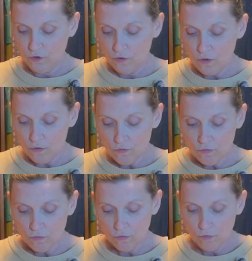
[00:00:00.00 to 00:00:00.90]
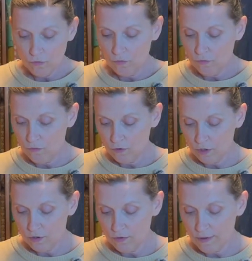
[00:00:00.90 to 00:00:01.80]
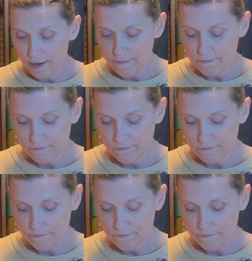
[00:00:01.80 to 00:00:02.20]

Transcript: So we're going to do that.